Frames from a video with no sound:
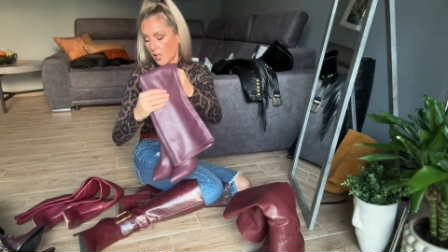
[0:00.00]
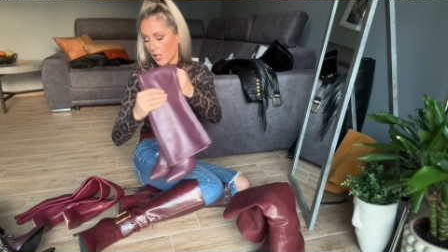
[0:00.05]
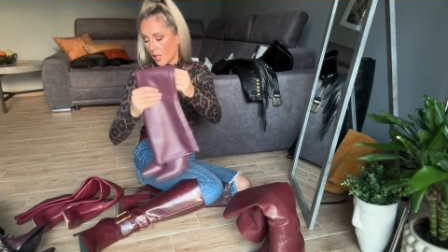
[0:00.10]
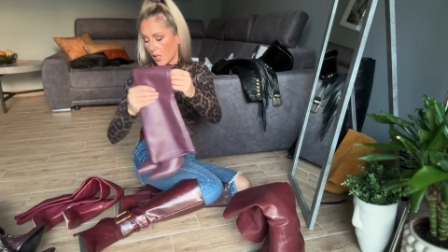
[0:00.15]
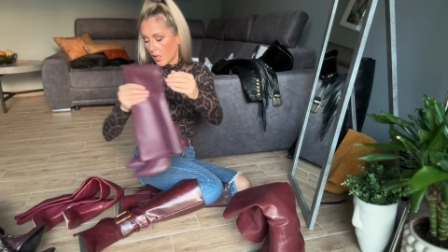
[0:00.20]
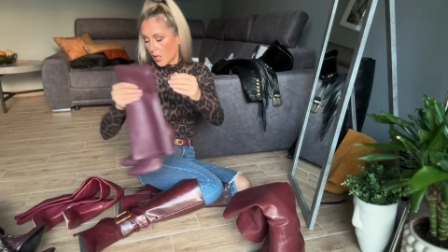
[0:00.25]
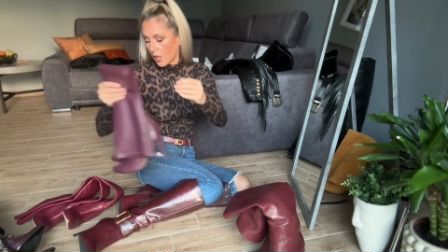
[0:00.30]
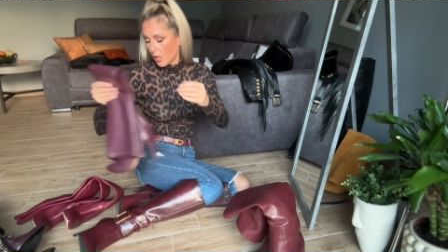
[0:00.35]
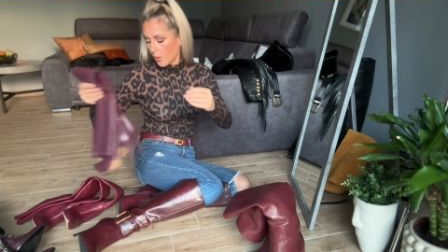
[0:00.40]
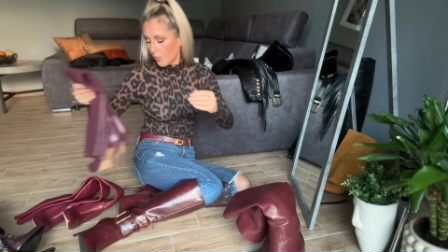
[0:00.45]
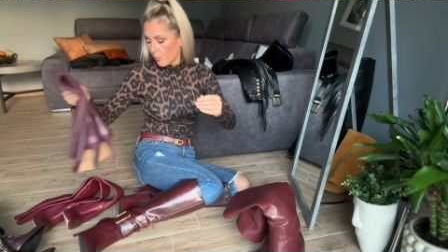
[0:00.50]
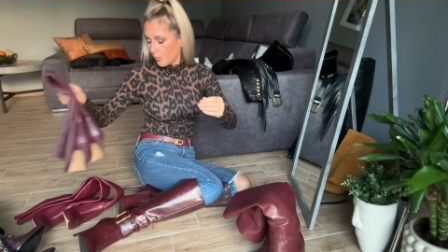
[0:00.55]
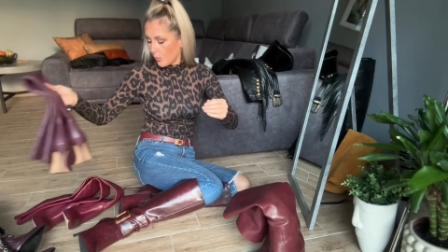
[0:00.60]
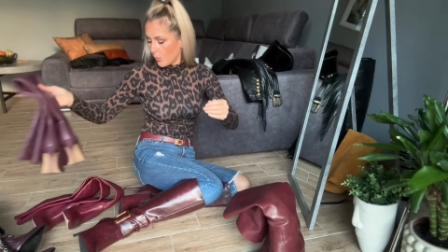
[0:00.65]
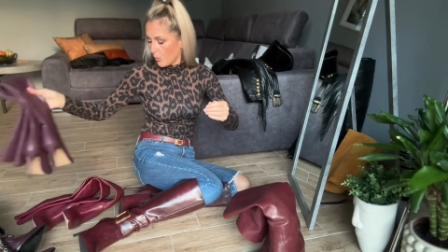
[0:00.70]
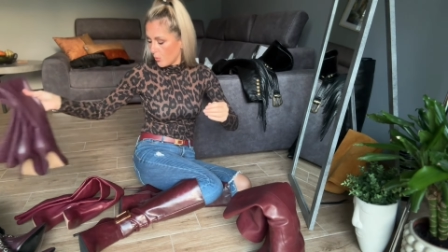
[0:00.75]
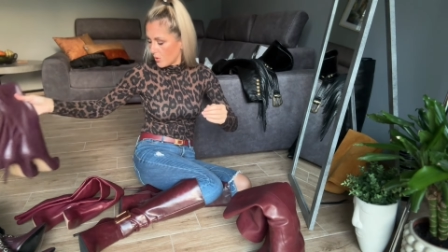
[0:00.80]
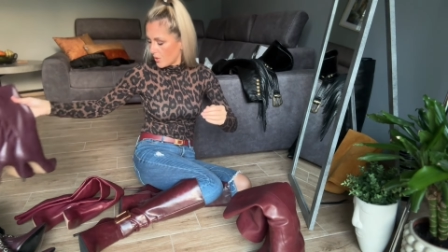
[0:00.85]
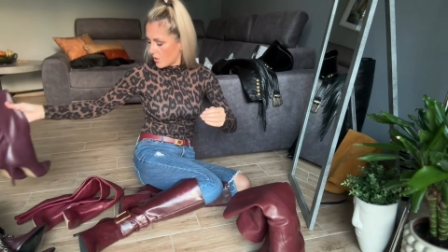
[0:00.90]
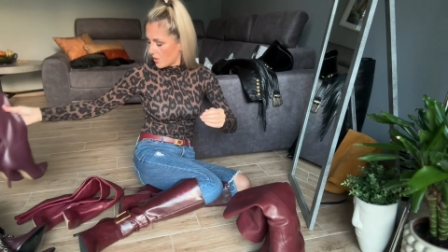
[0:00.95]
uh,
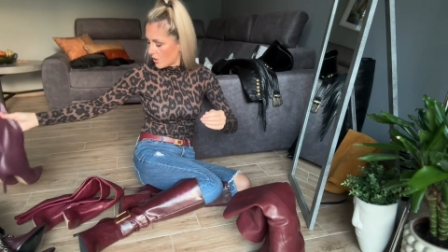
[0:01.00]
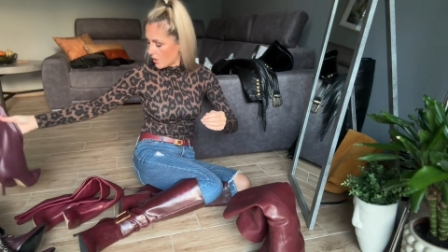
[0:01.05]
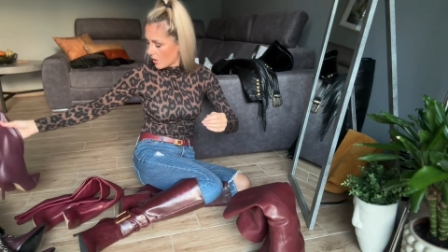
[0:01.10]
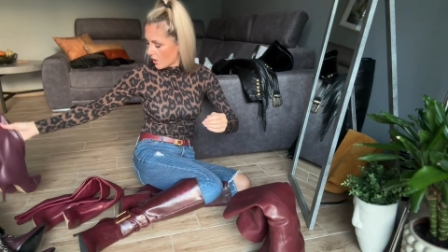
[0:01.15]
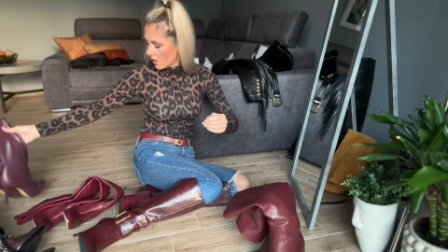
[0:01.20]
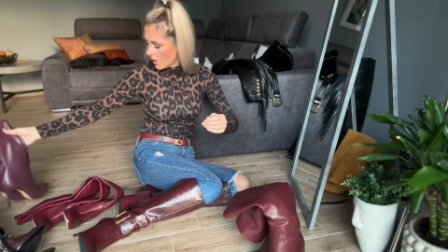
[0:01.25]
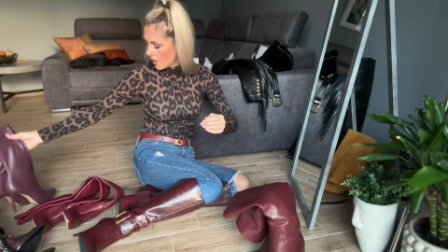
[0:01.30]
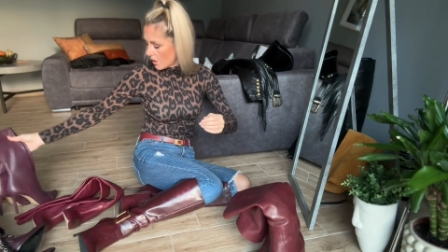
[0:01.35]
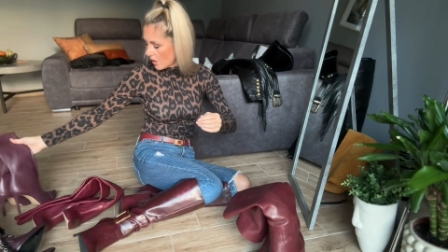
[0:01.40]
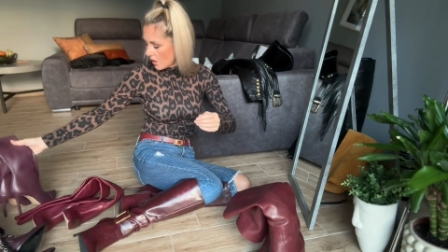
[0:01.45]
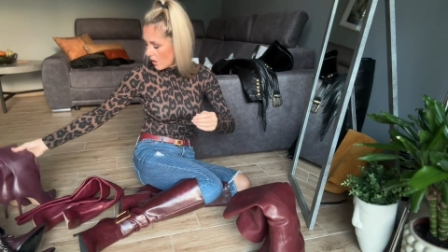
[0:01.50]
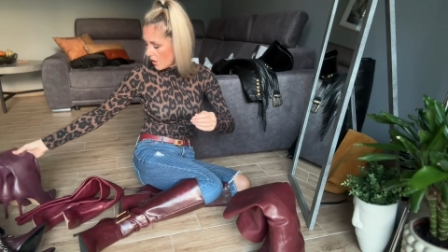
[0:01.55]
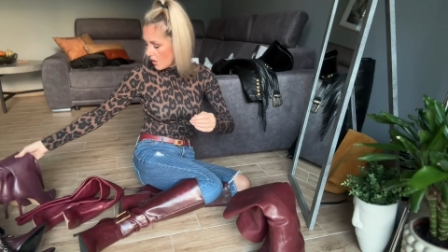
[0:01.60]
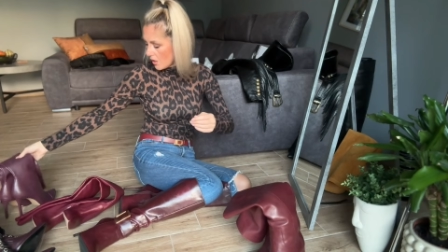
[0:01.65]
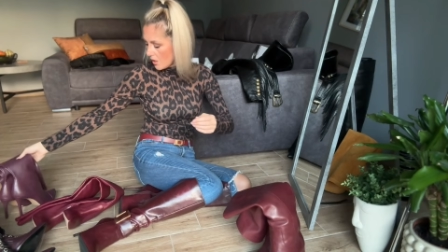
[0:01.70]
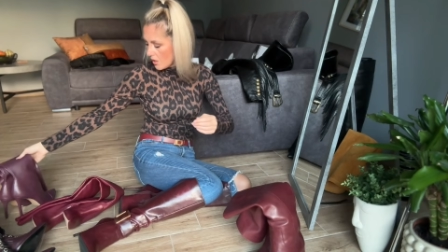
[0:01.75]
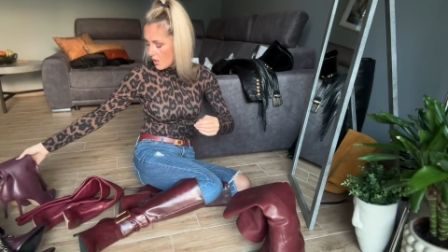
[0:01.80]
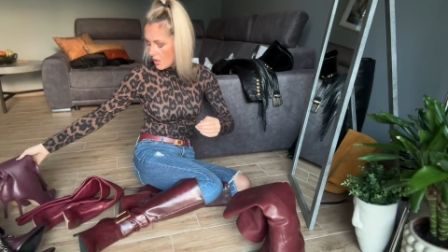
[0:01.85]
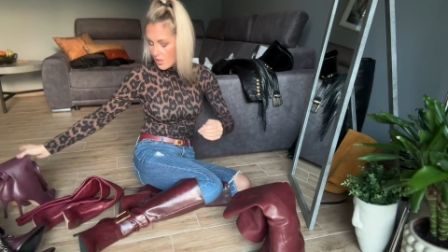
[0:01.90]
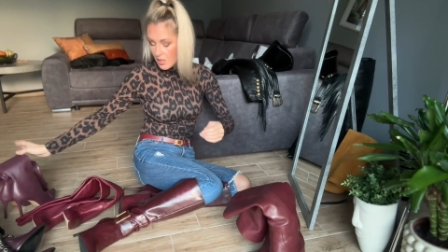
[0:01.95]
boots
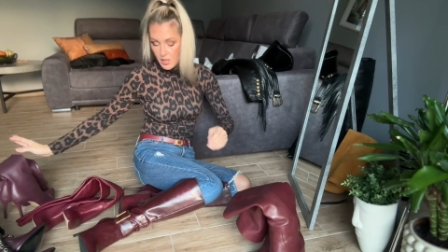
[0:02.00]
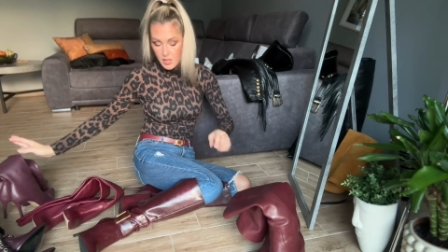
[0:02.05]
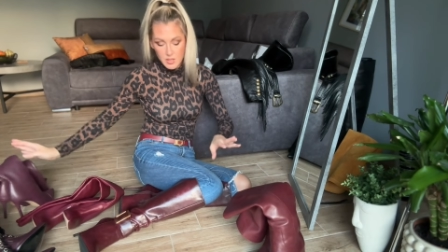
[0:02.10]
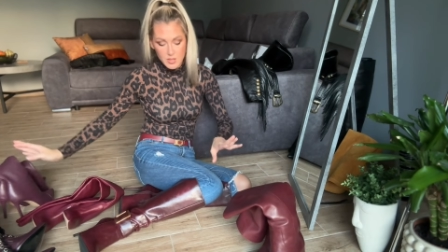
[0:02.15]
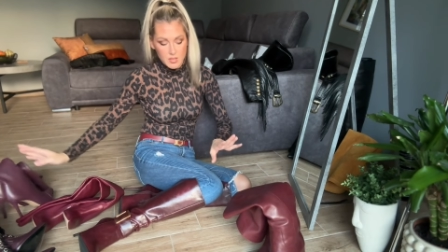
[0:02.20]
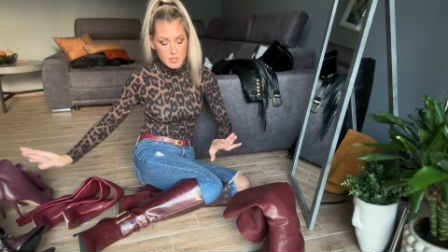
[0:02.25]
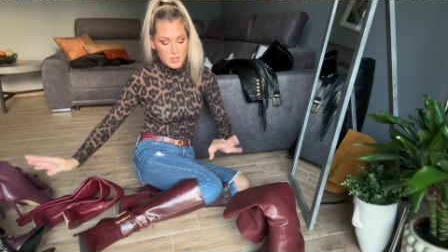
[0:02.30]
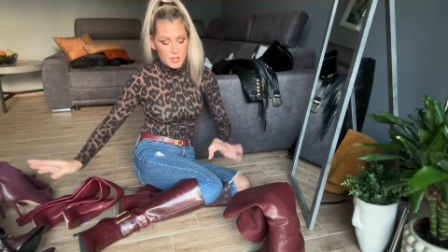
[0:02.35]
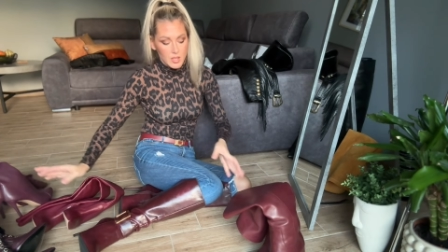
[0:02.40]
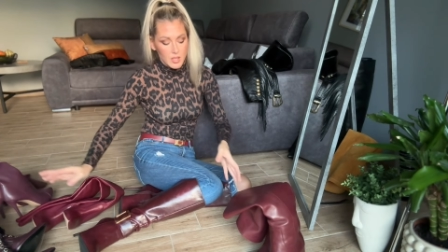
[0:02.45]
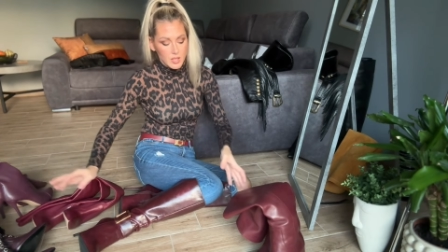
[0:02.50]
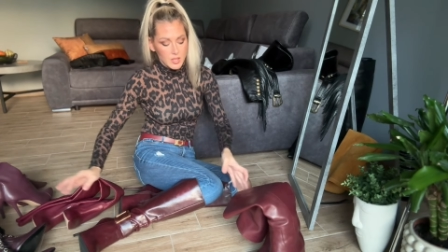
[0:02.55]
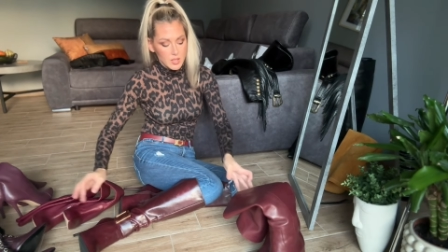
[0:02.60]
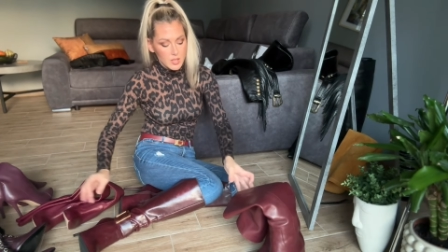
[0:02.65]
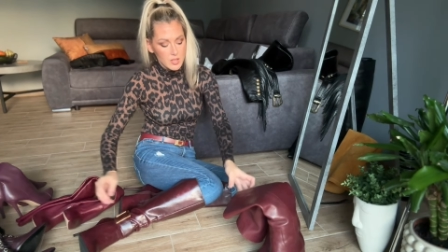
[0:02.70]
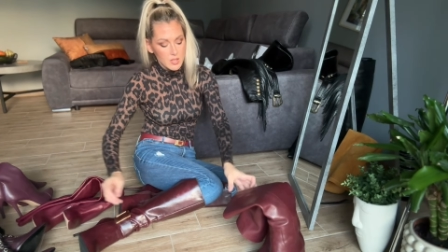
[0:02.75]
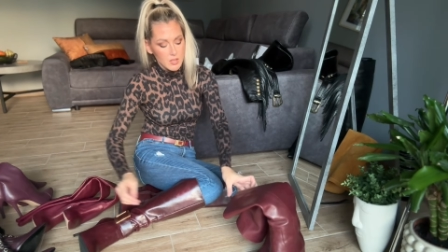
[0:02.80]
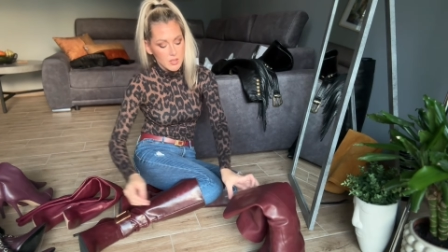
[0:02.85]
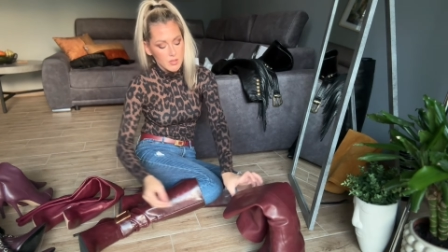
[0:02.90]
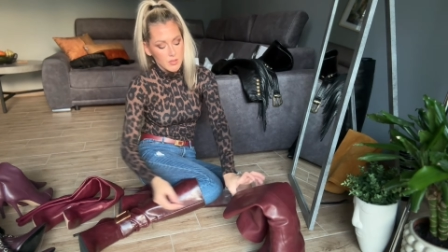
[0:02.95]
it's it is